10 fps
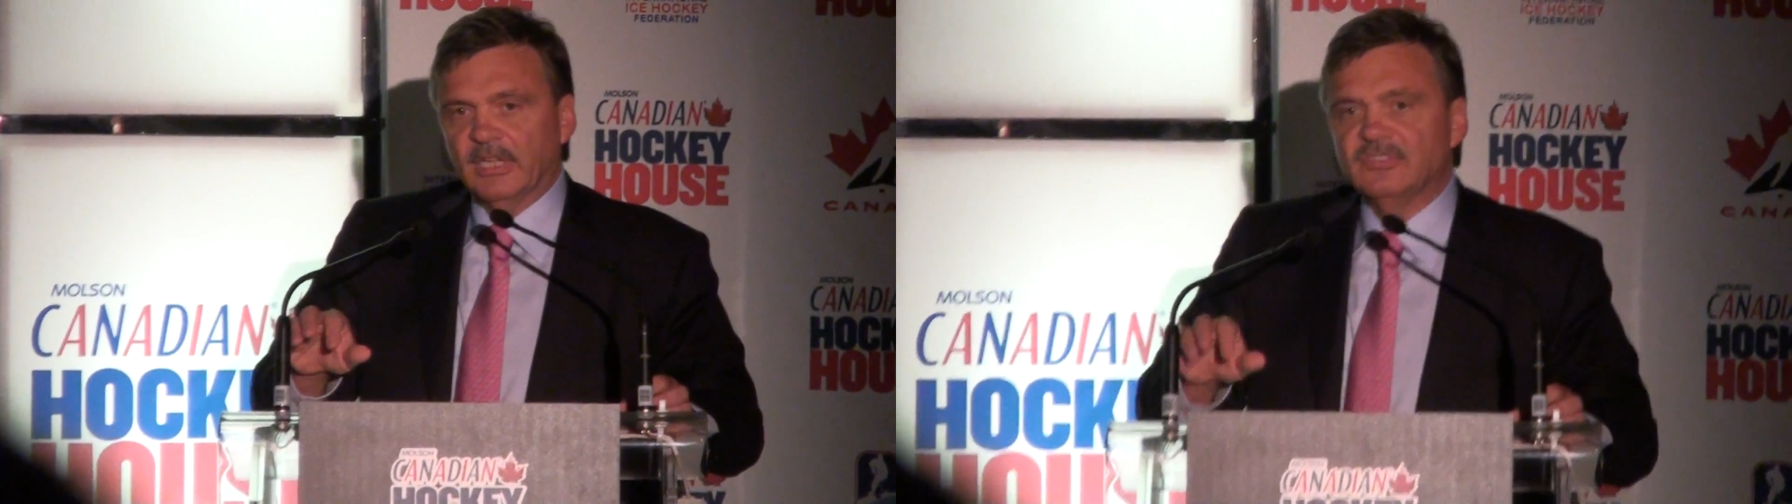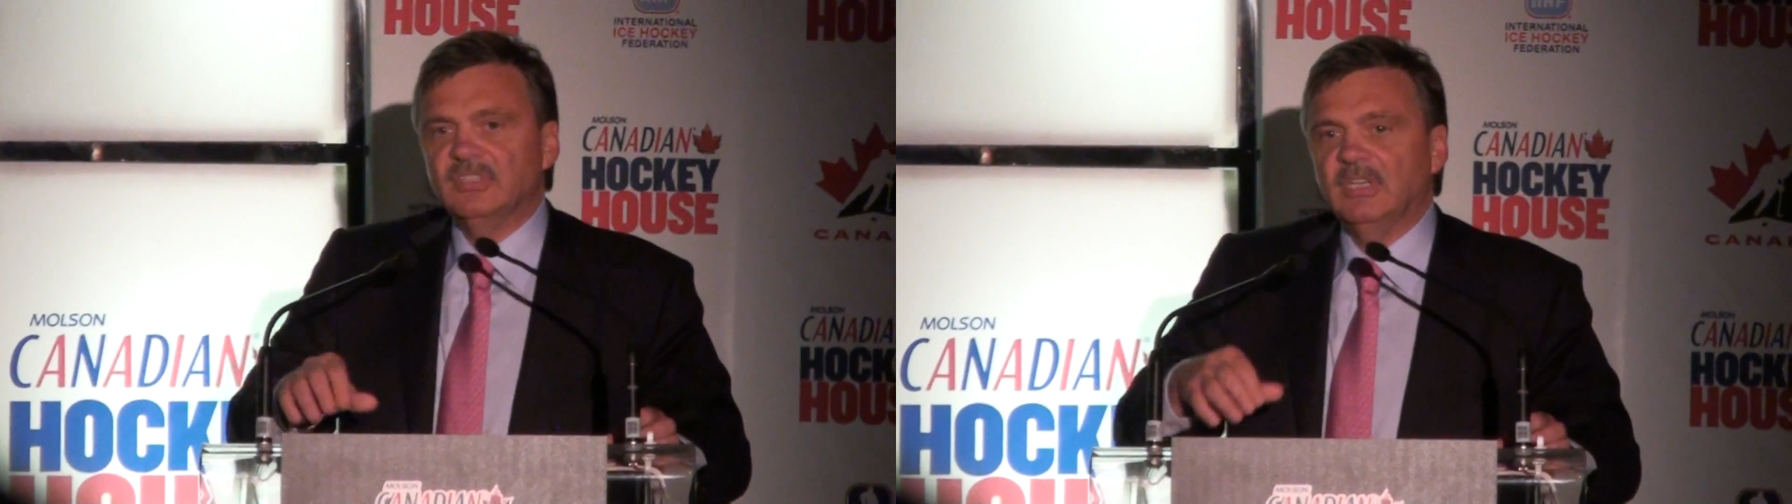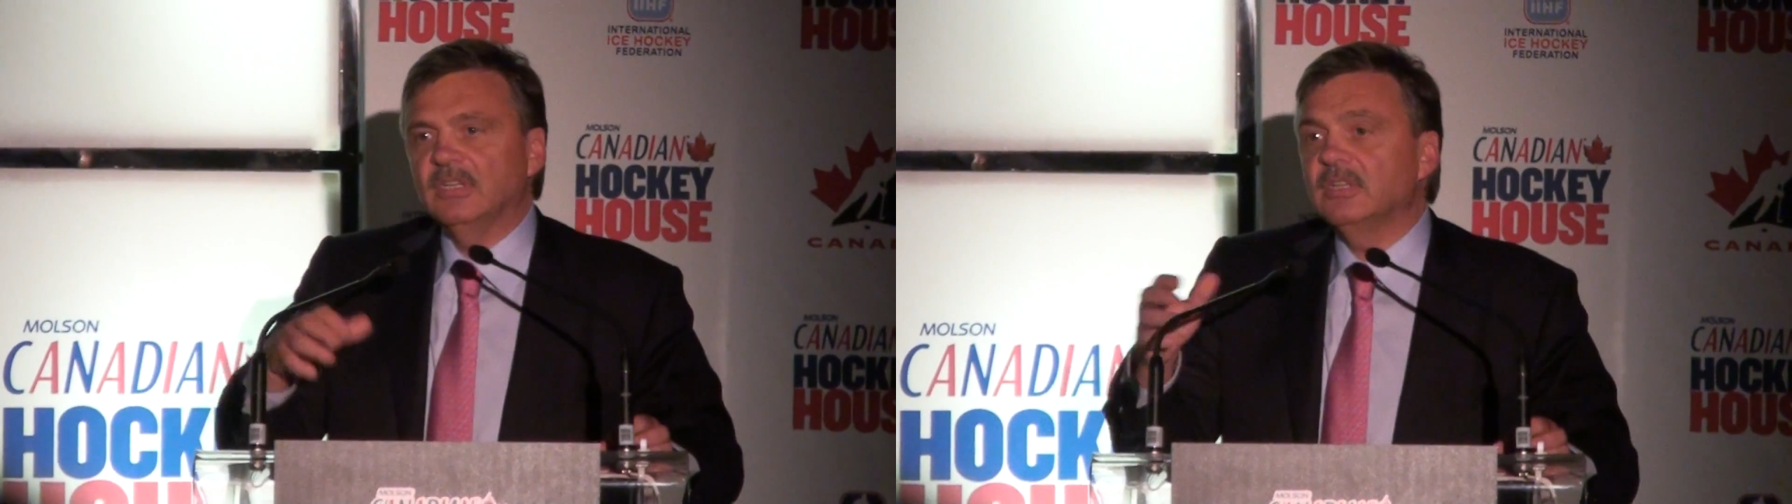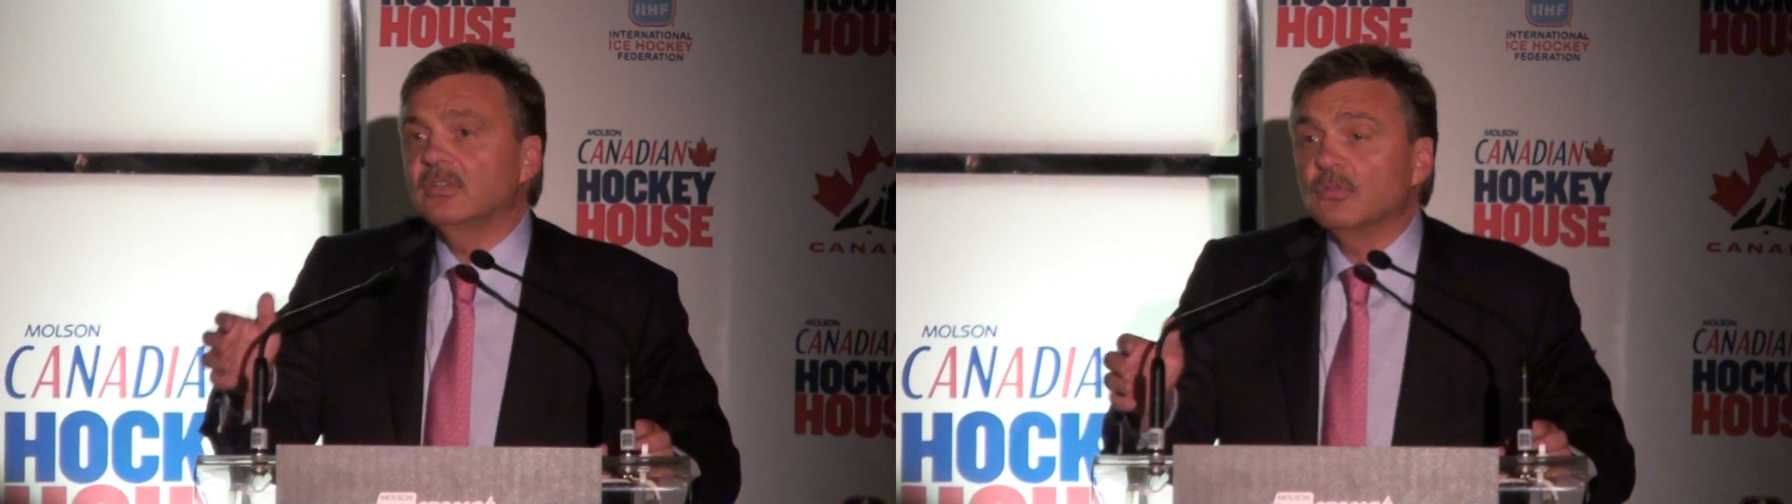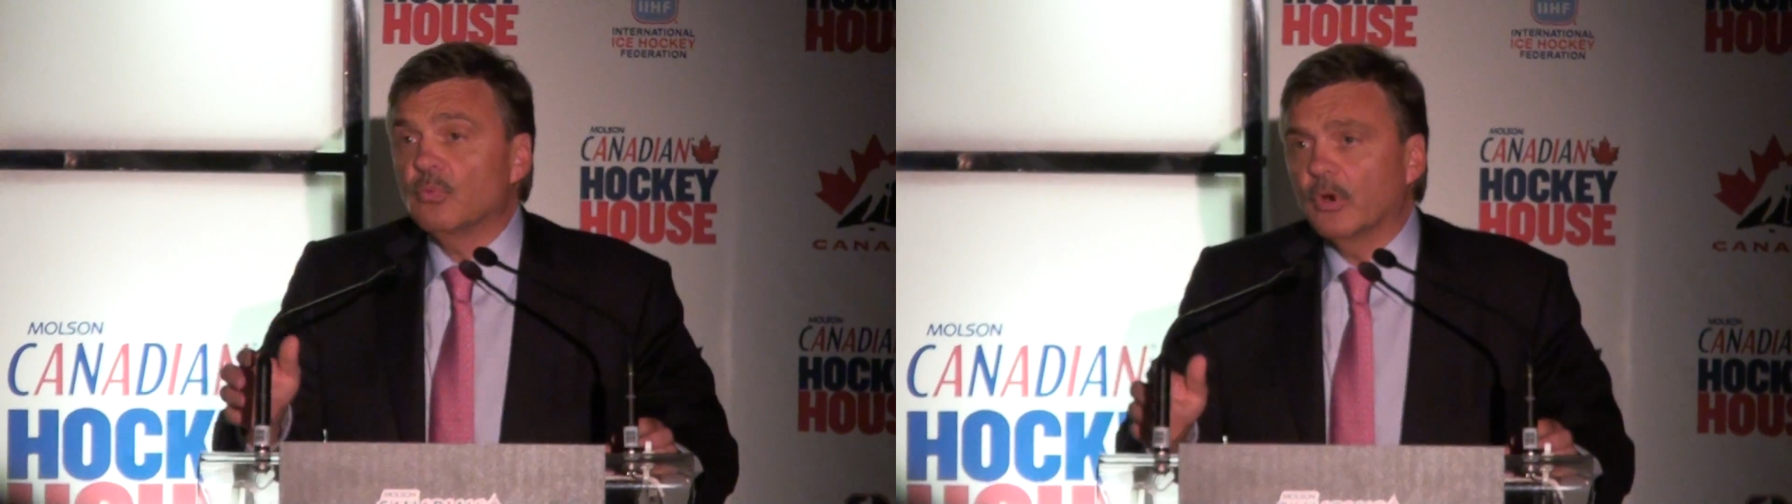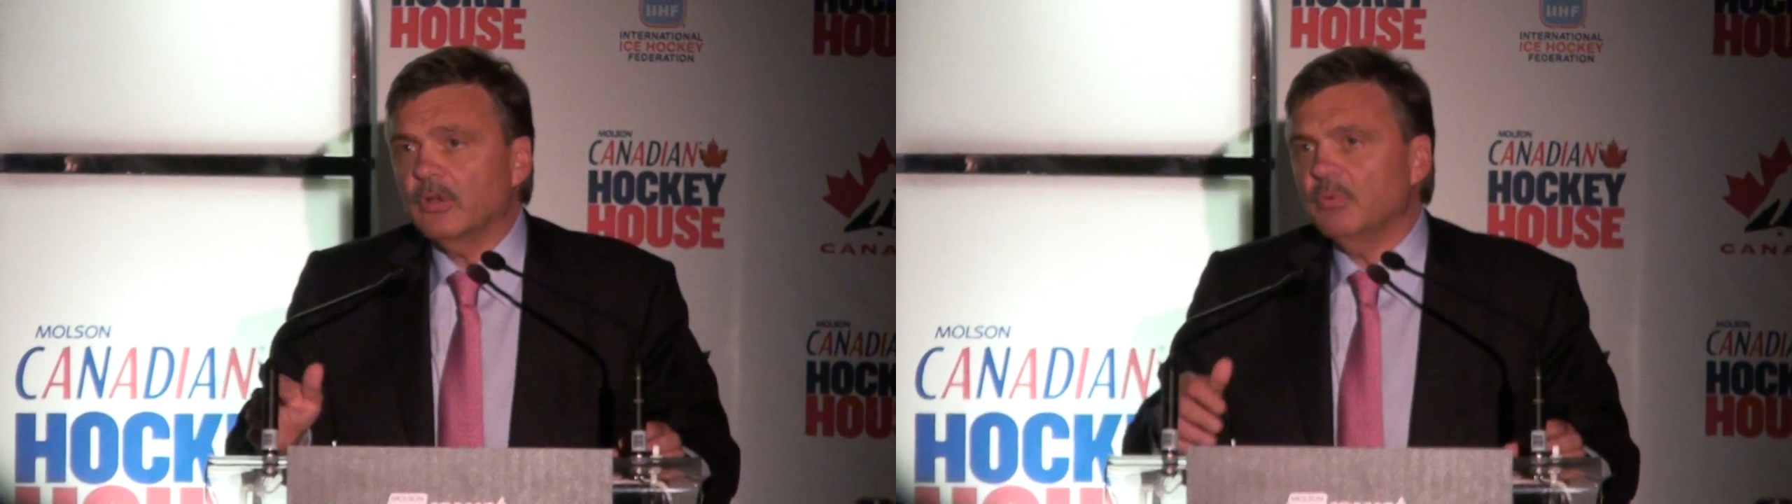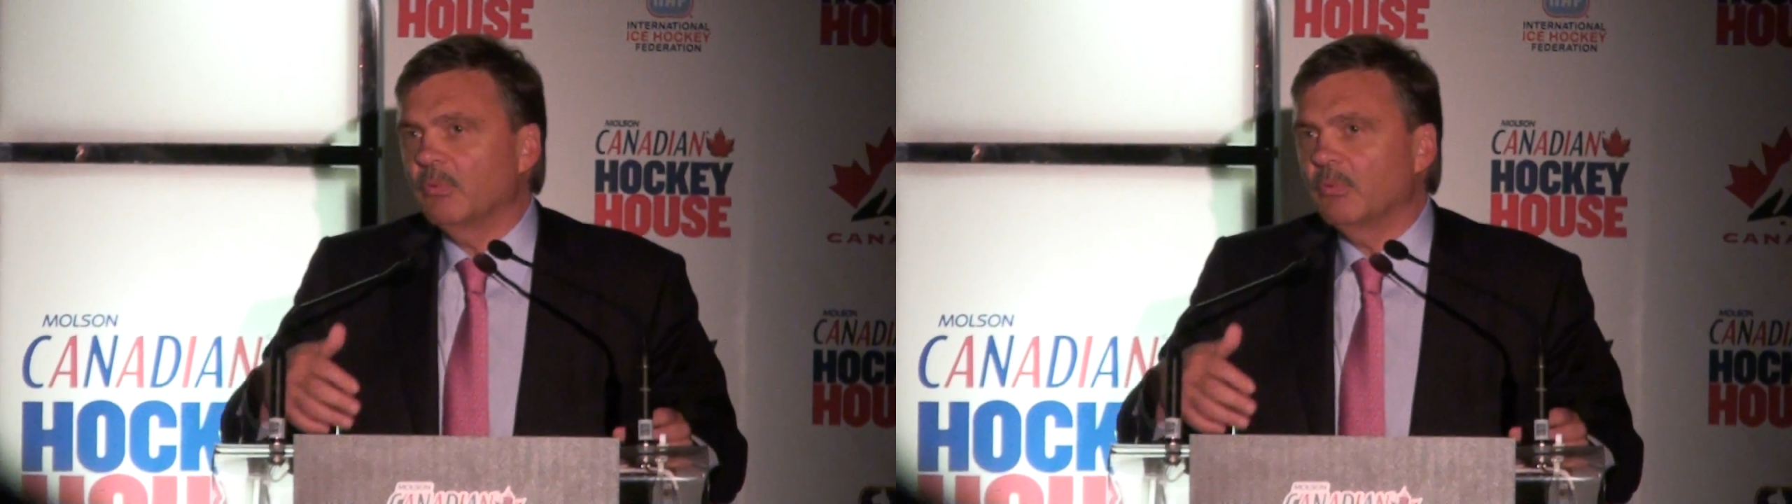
Lake City. It didn't work.